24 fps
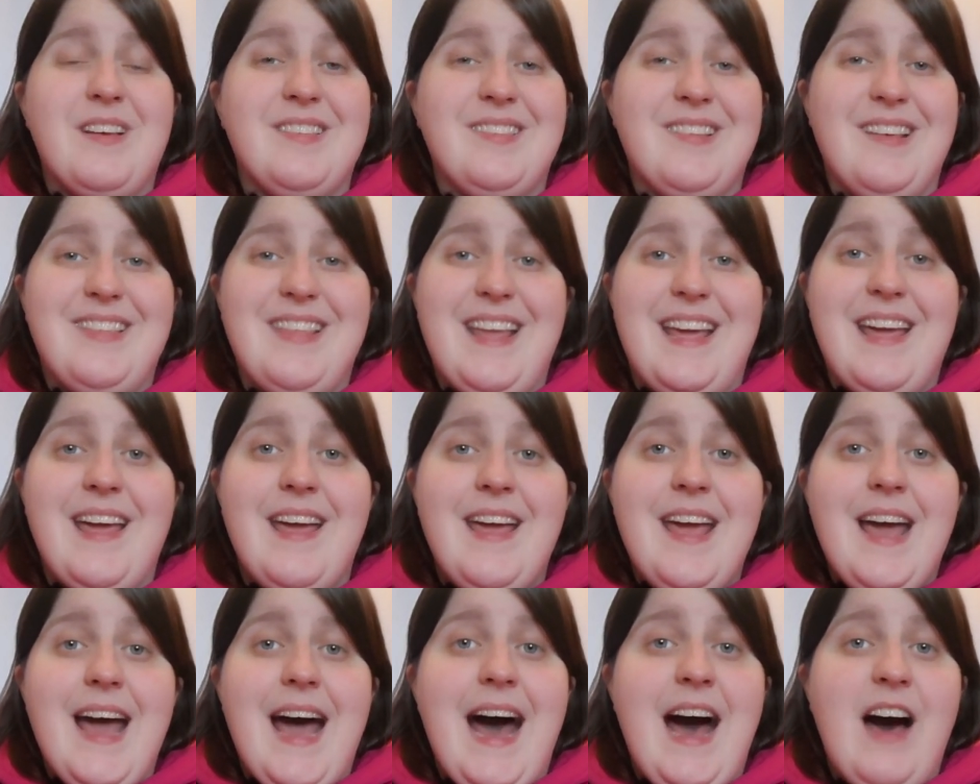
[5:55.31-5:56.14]
because I think
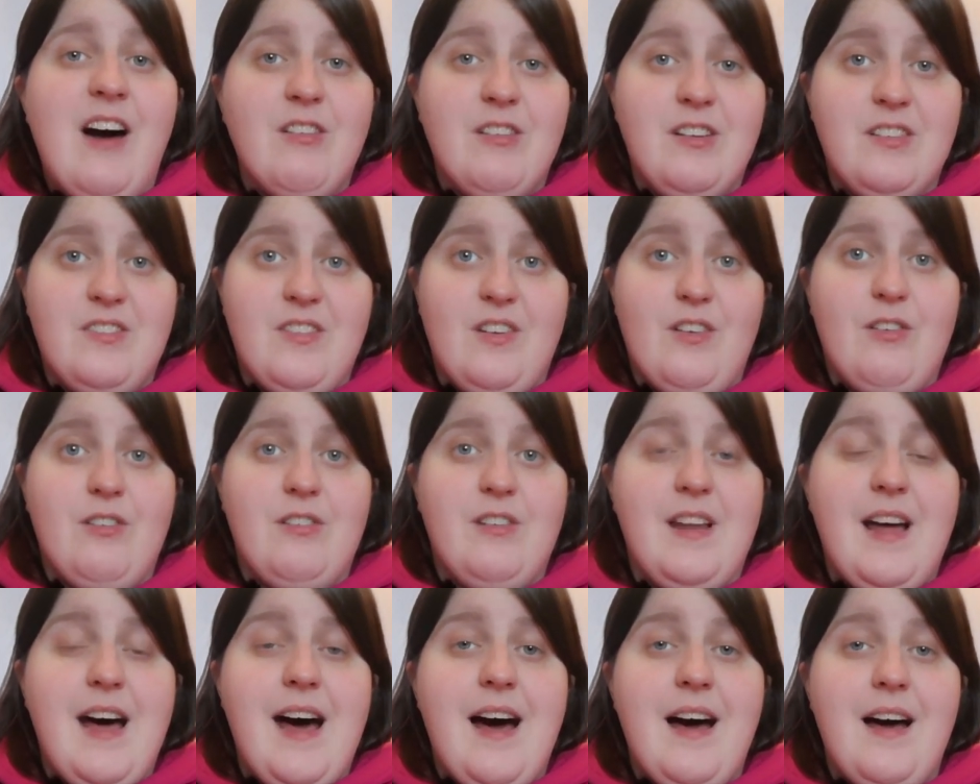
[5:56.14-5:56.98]
Hal and his Uncle
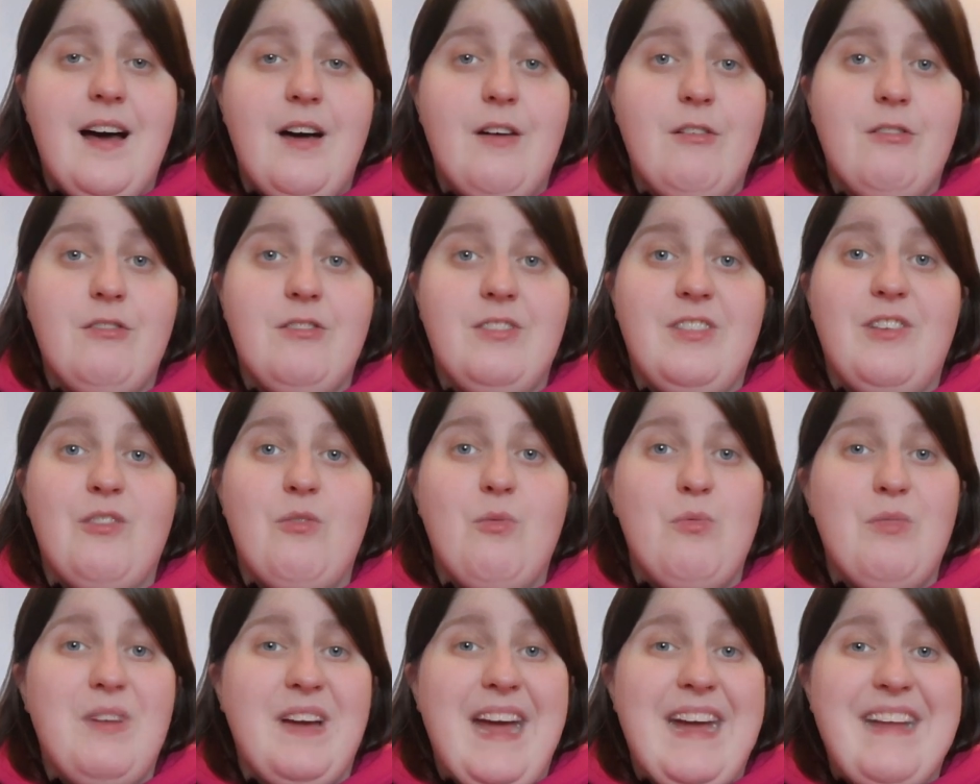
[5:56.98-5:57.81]
Nat are their
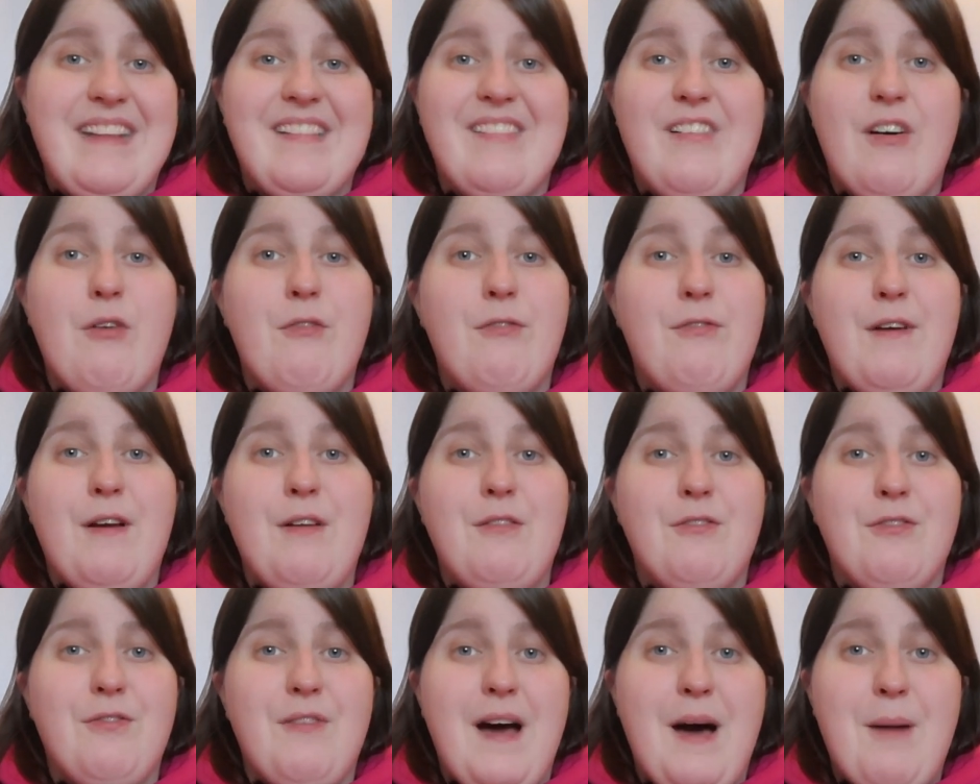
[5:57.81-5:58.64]
own kind of little
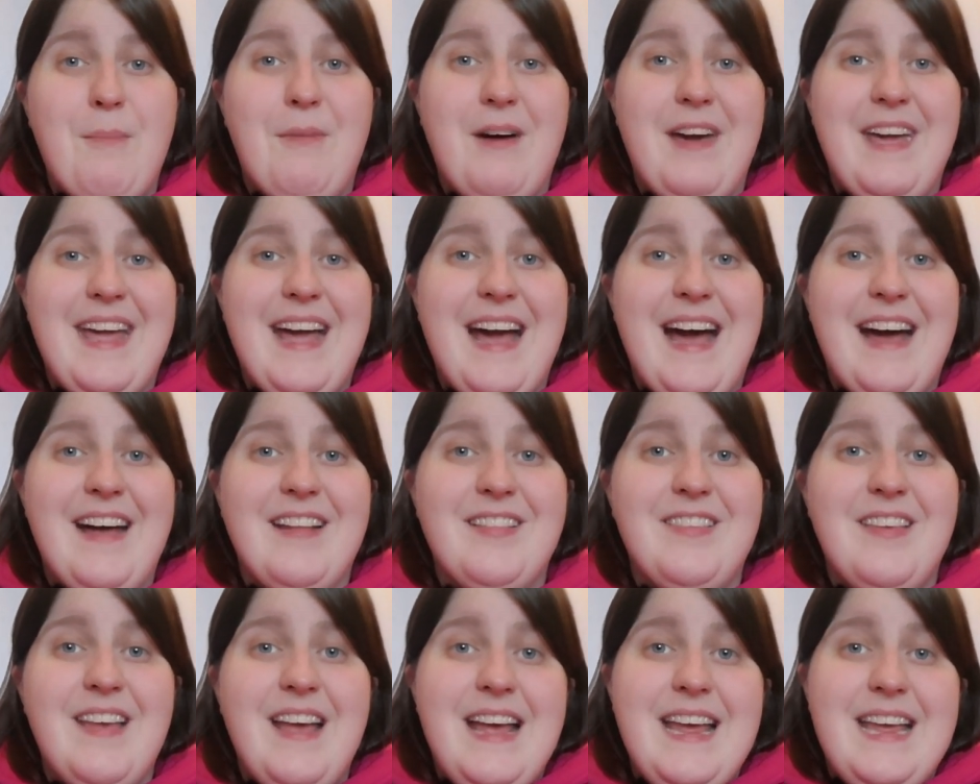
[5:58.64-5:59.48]
found family,
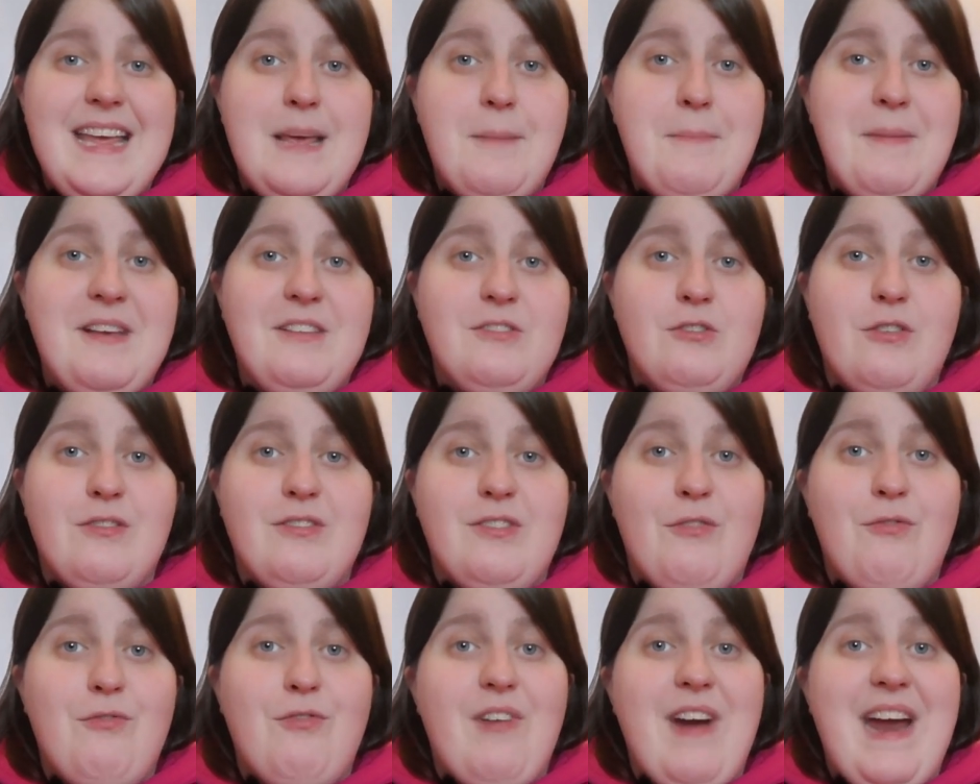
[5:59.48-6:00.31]
and he makes
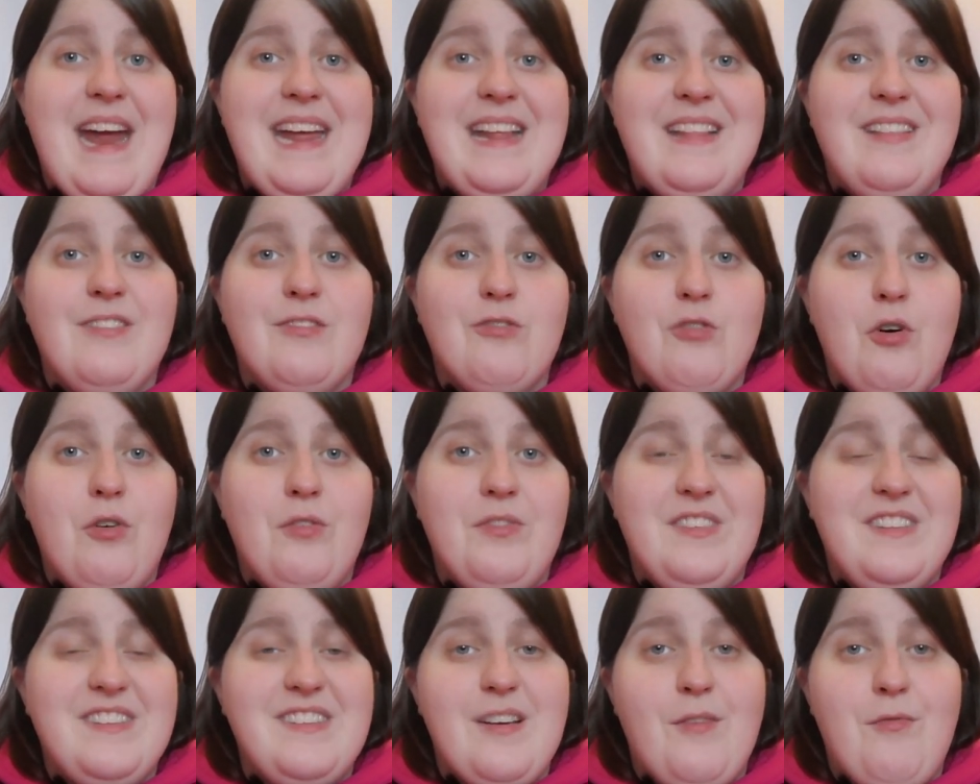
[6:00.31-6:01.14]
lots of friends
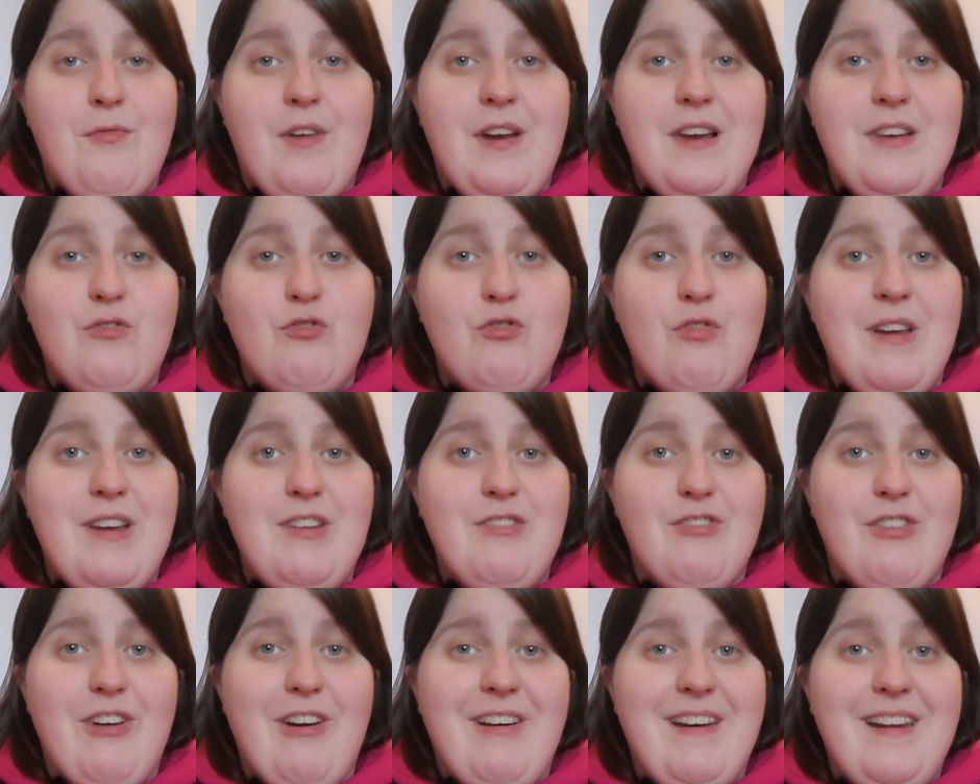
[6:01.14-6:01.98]
on the different
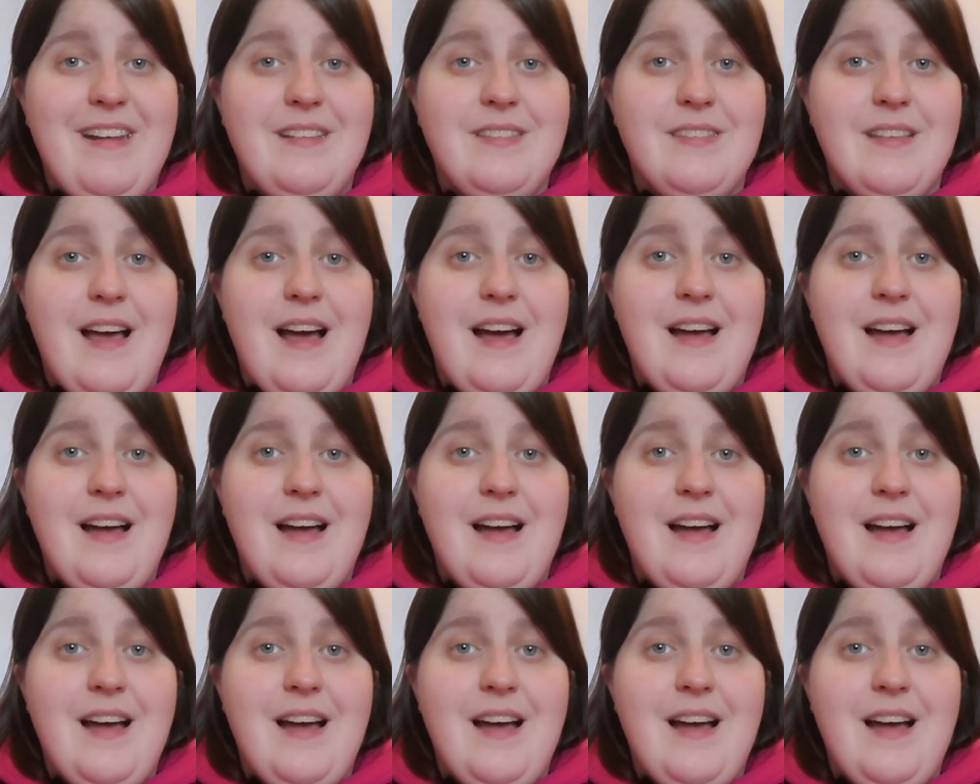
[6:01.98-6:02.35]
train journeys,